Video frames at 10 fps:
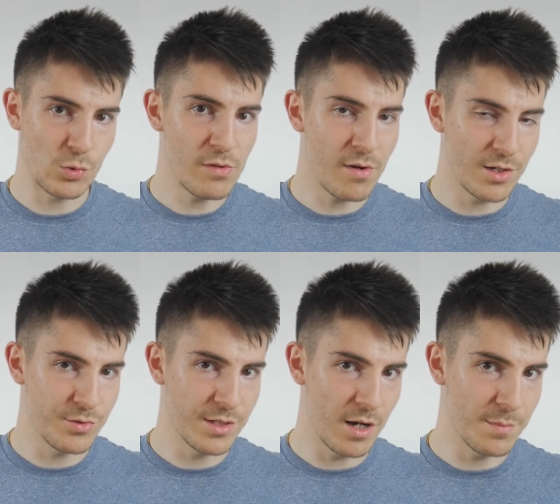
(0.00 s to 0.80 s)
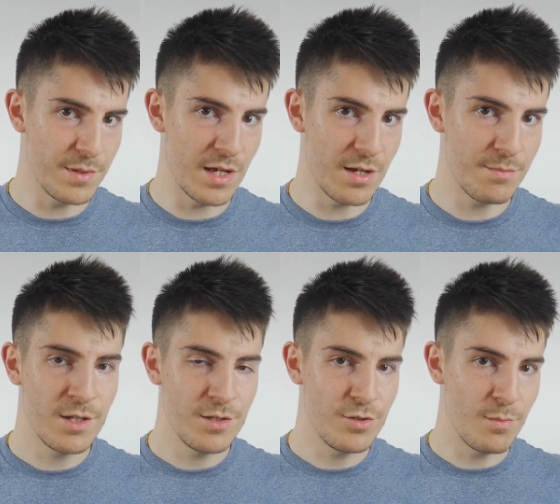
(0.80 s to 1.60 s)
twelve hundred R P M,
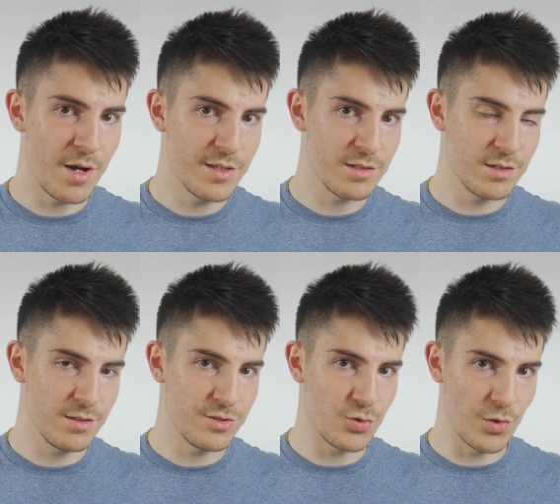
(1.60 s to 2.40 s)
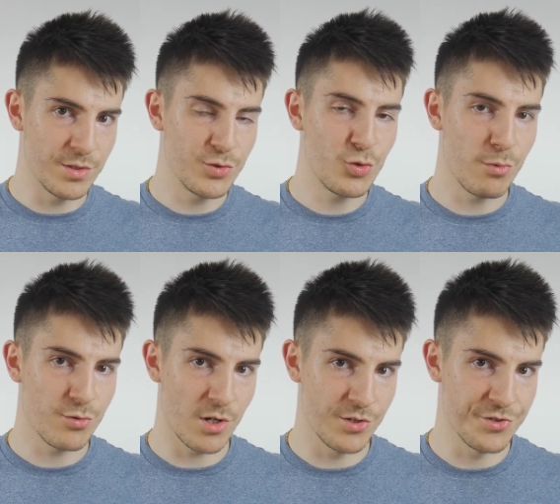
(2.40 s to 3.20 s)
you might destroy the
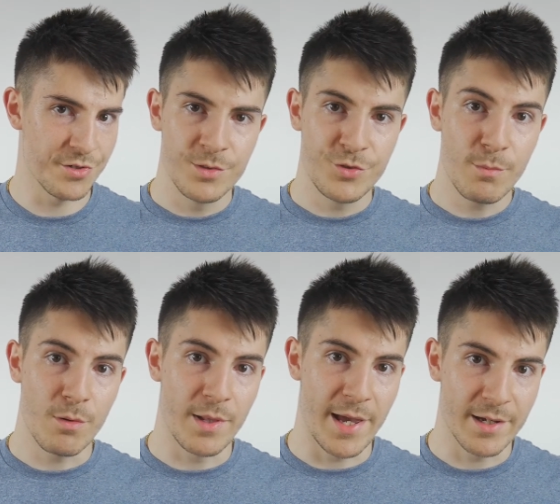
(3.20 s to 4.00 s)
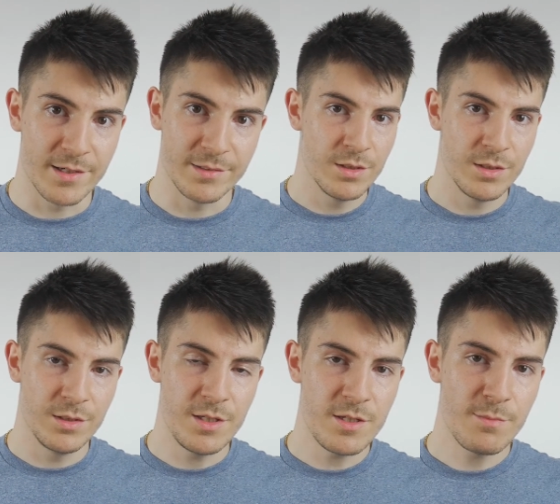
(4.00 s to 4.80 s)
turbocharger. Turbo lag.
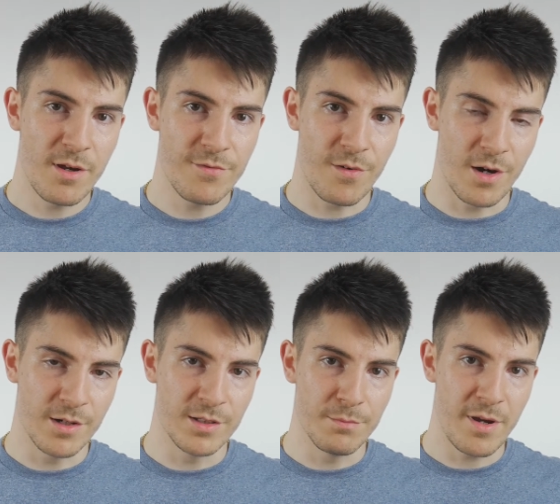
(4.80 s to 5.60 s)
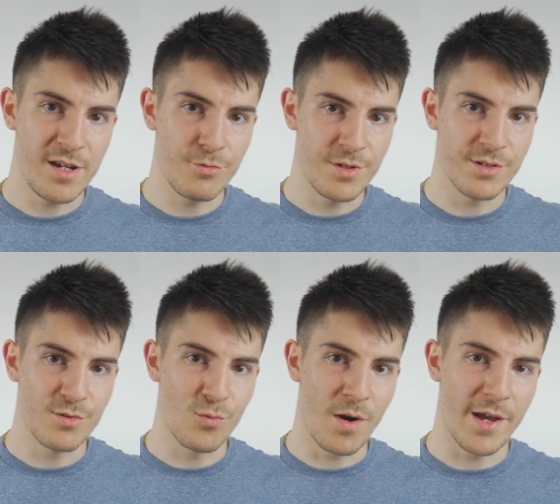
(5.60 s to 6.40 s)
This is by far the main
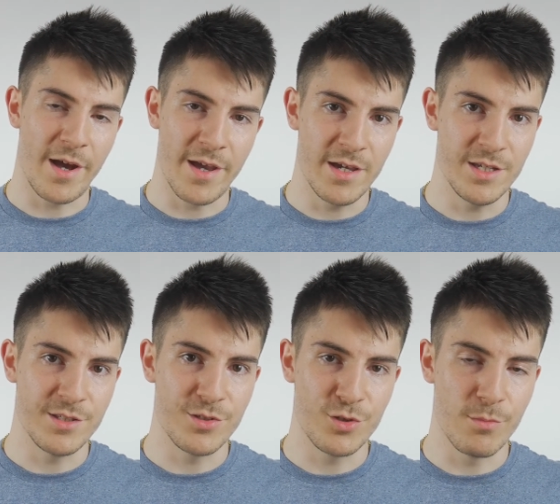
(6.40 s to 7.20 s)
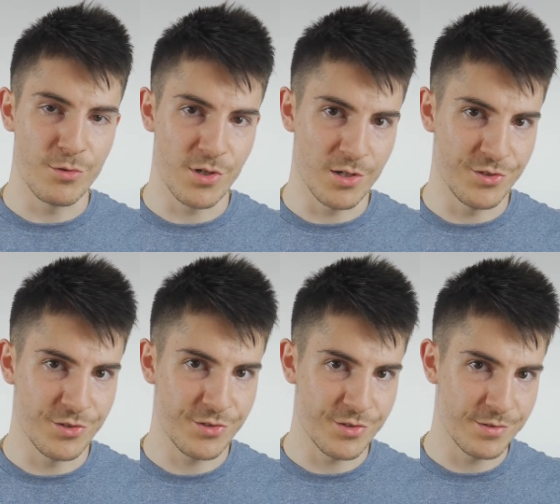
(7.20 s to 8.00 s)
reason why I hate turbochargers.